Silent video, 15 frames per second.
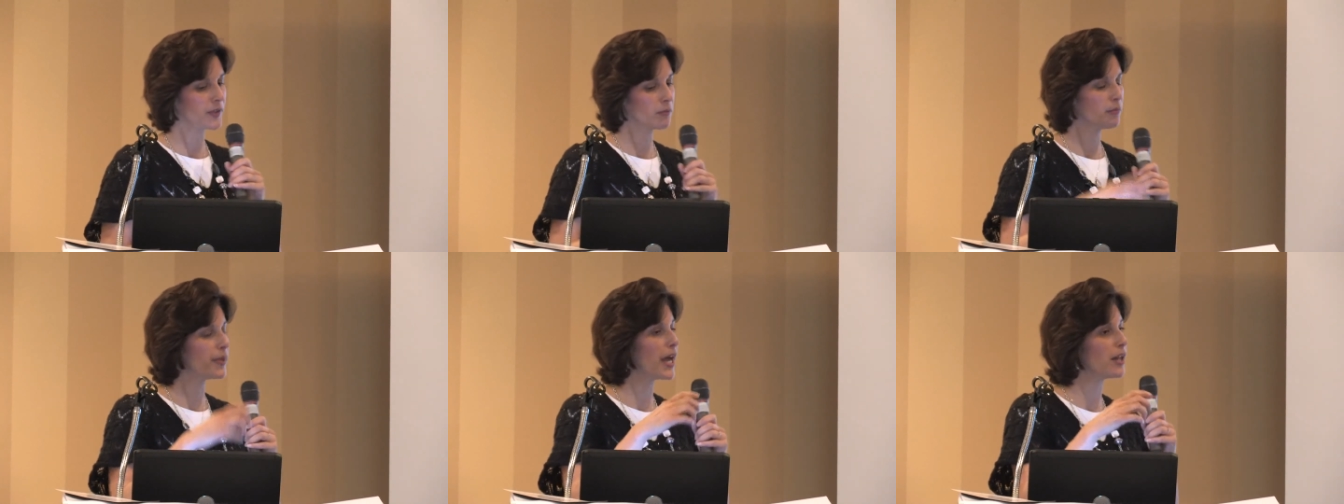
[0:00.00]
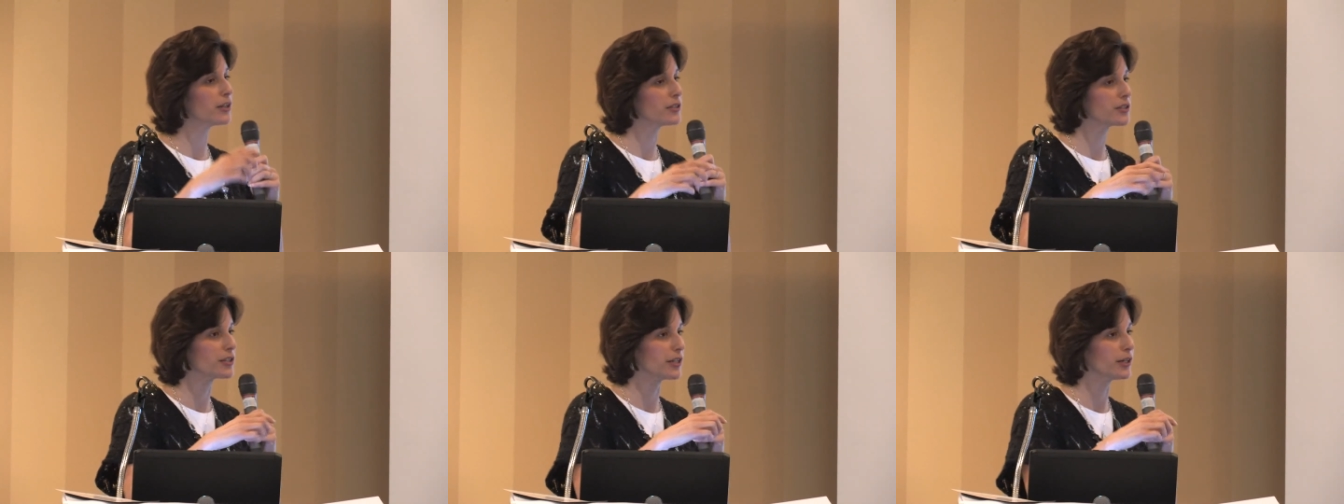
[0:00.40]

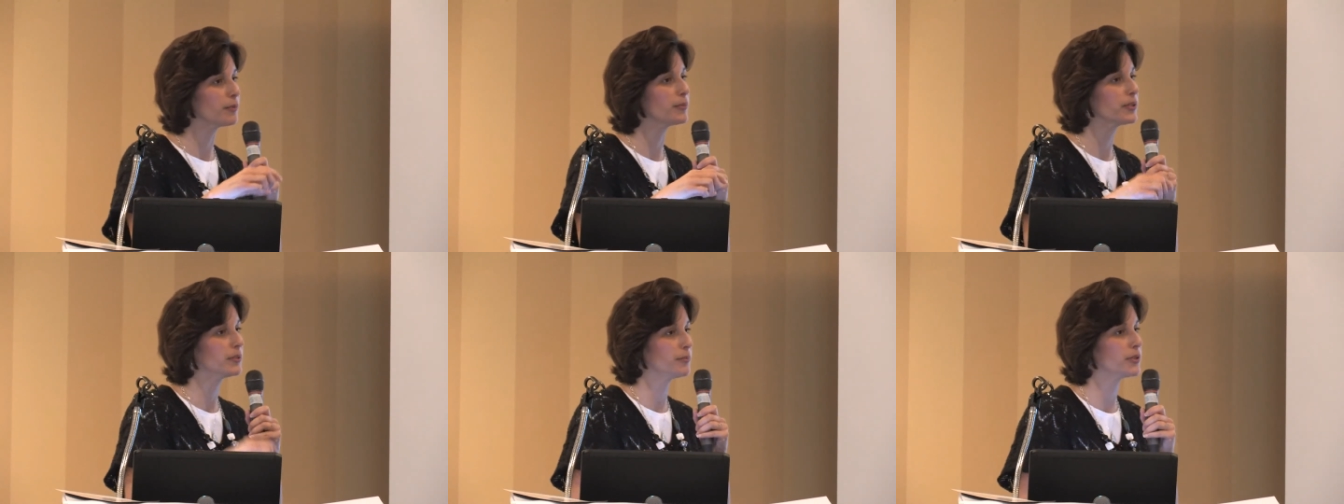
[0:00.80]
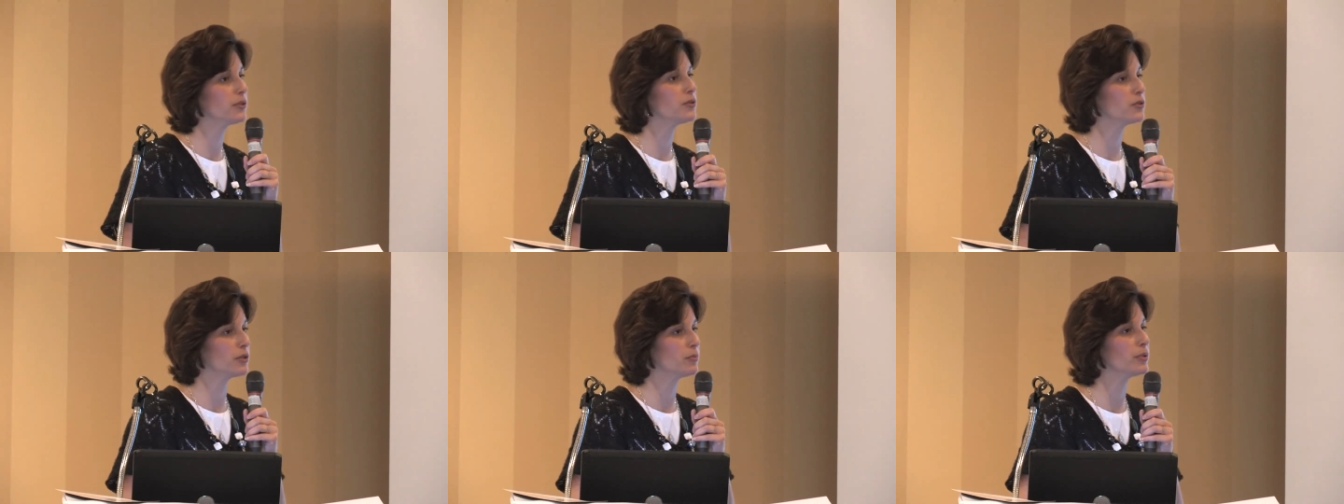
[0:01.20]
balance there, but
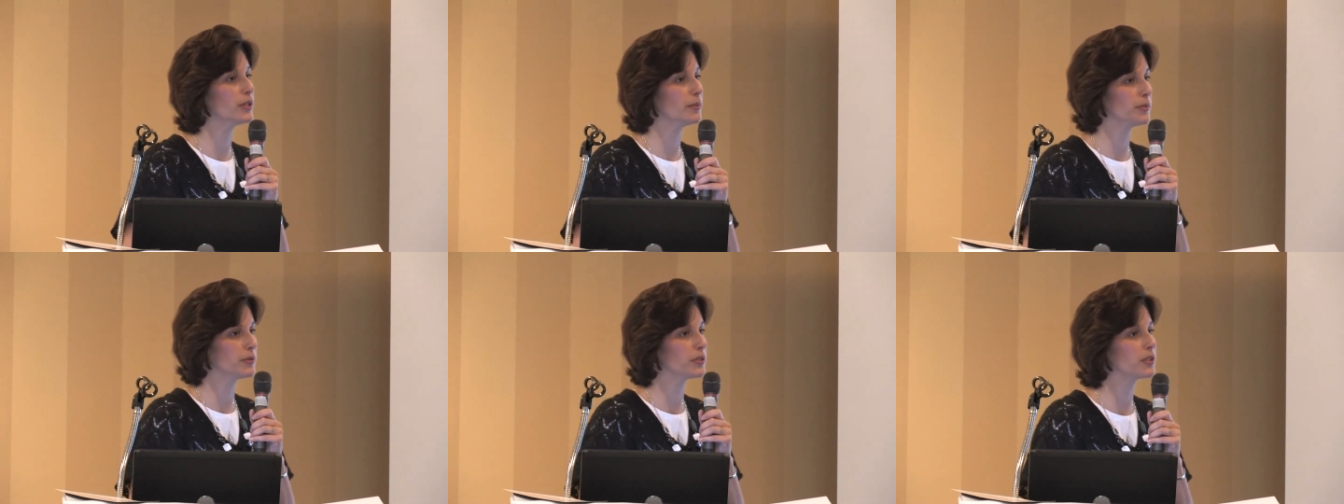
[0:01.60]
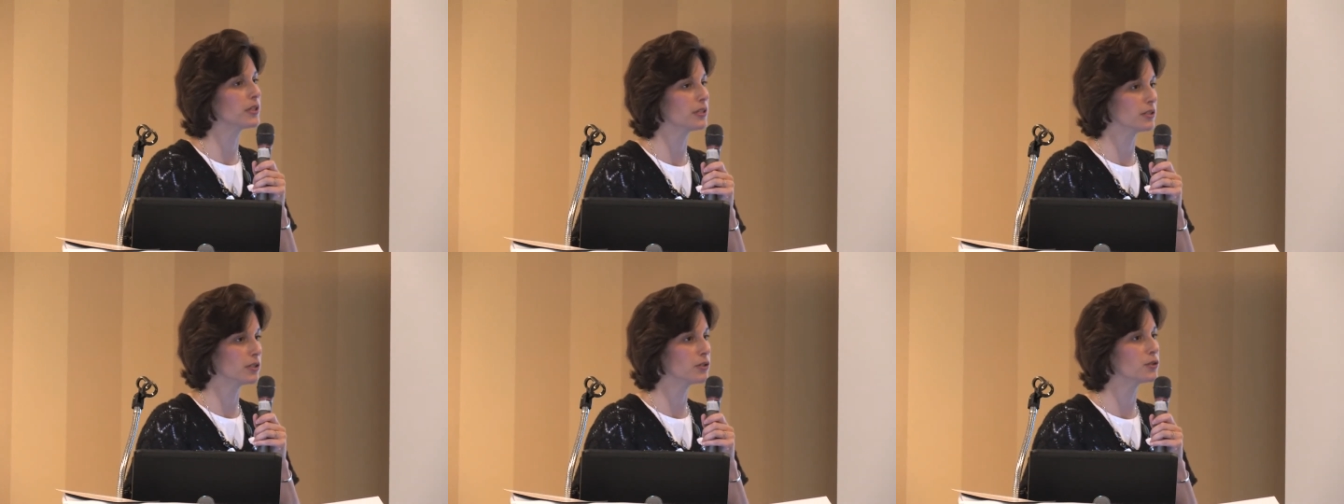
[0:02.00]
you should be able
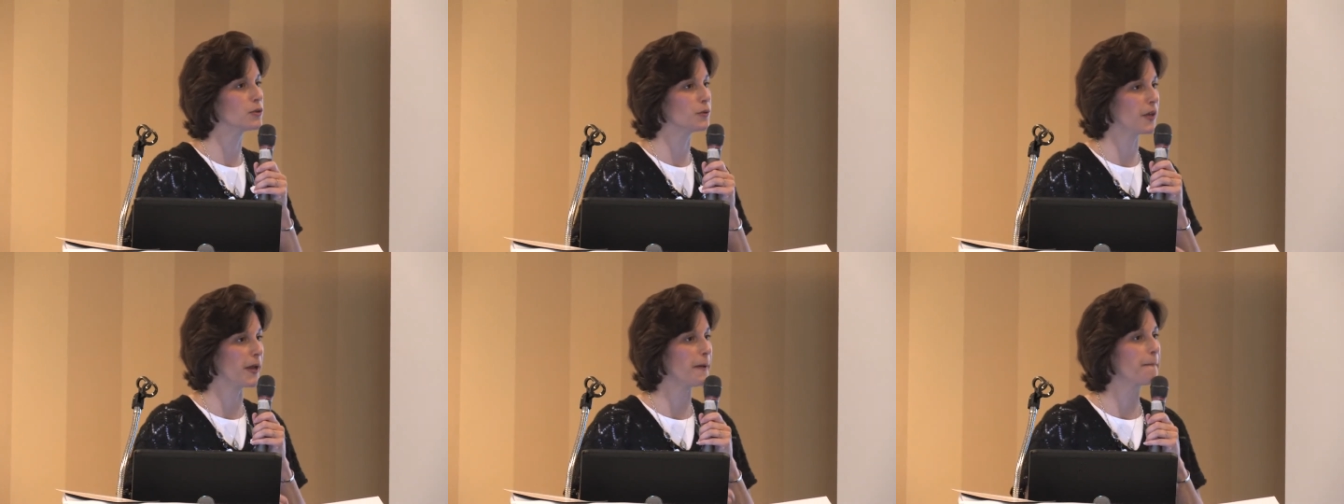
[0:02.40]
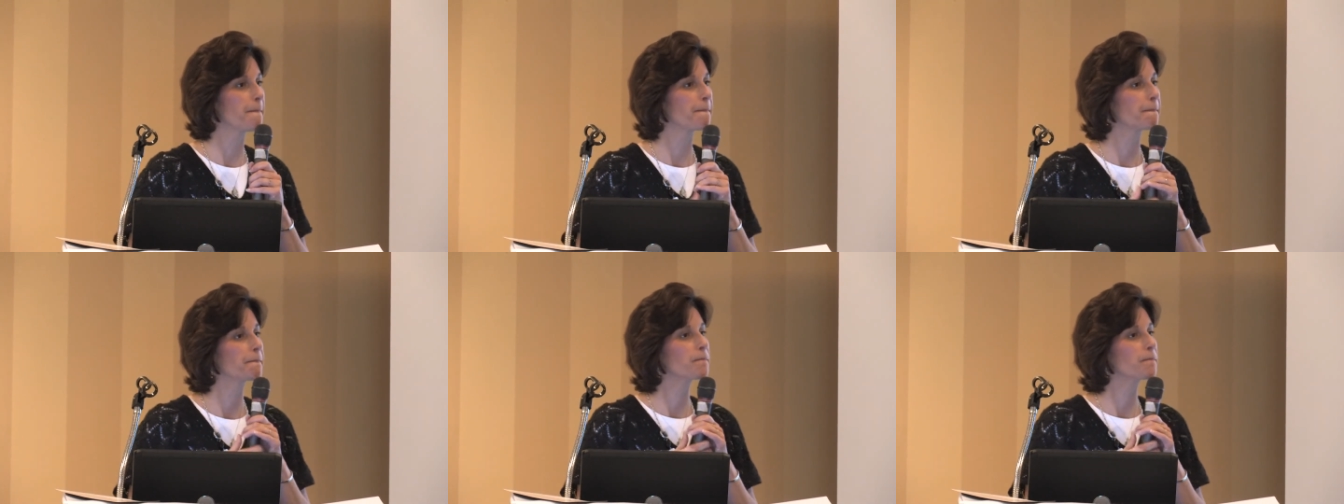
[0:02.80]
to do that.